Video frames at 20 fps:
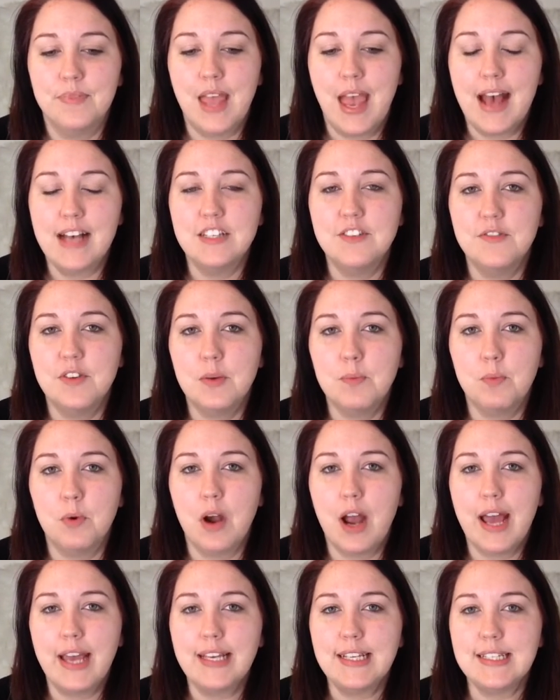As for
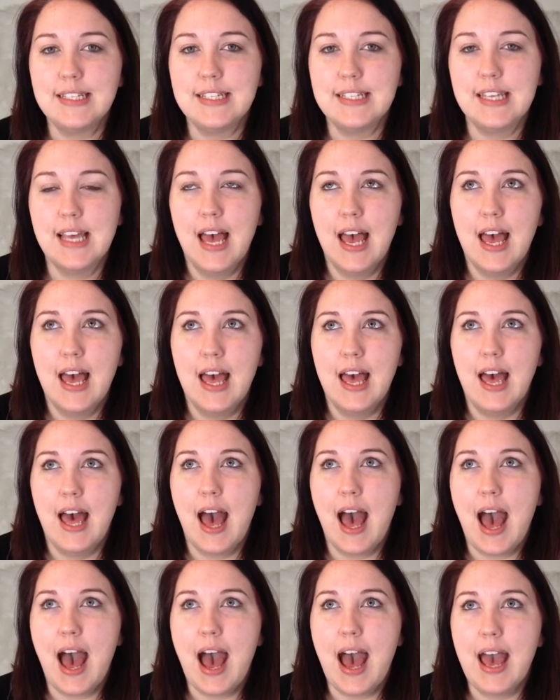price,
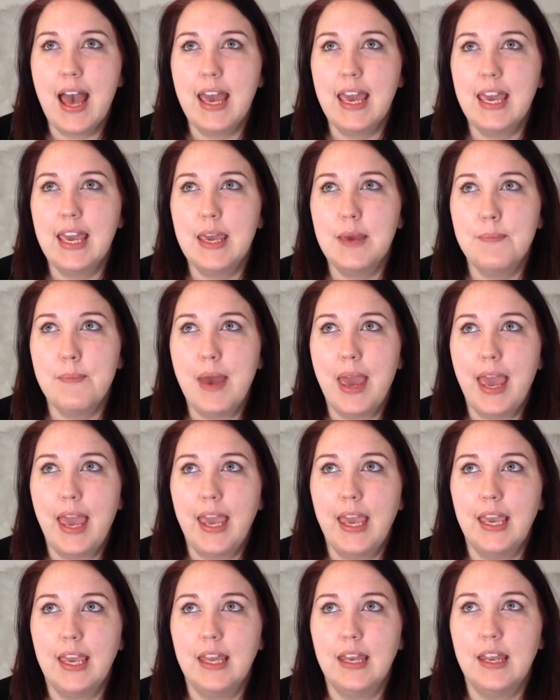I
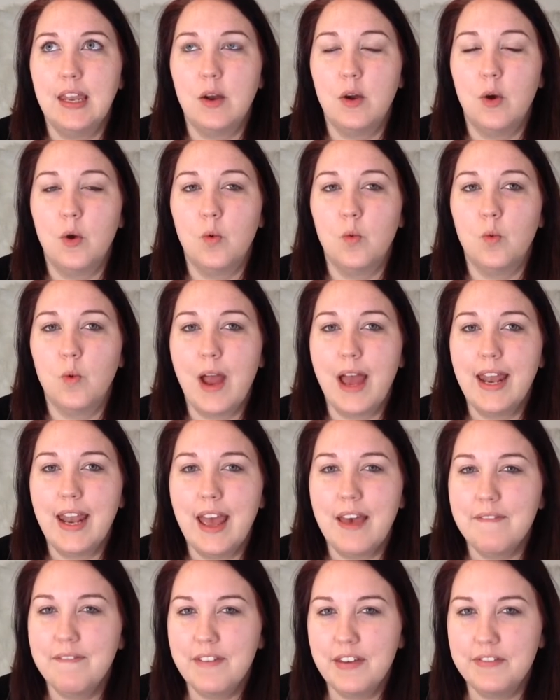paid right
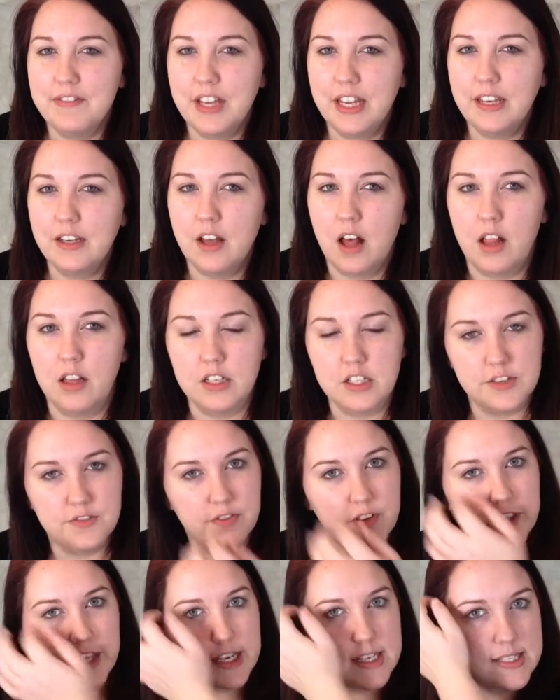at $15
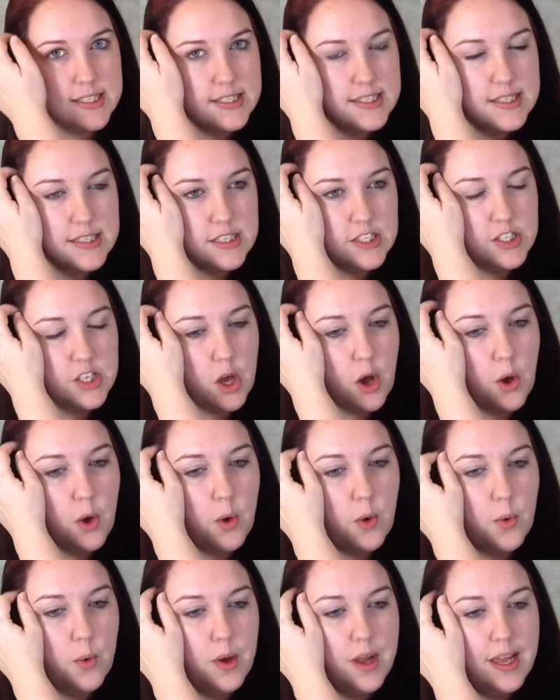for this.
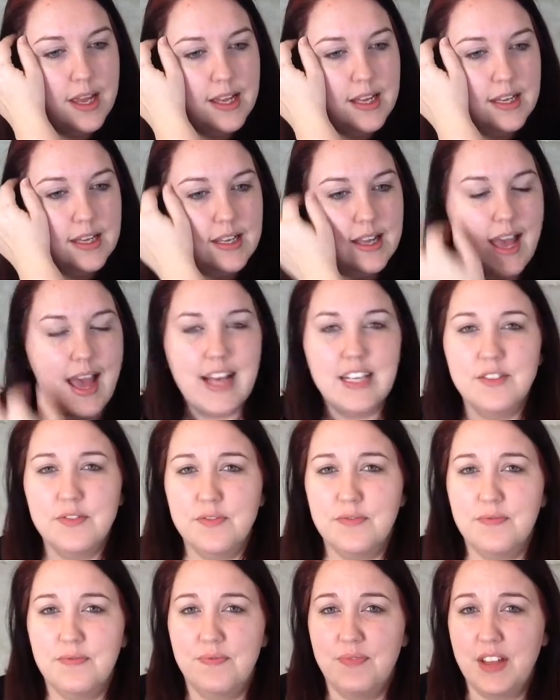So as
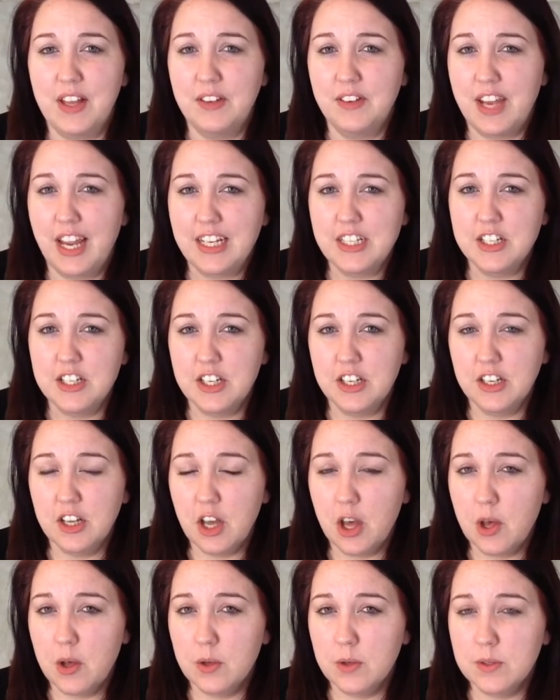foundation
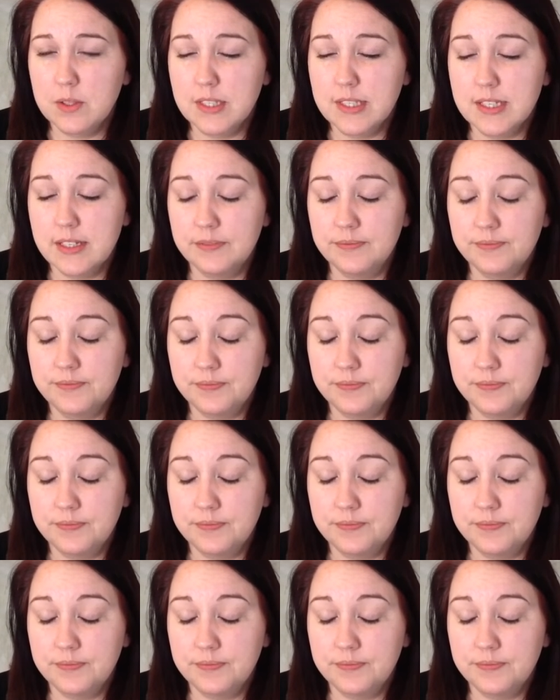goes,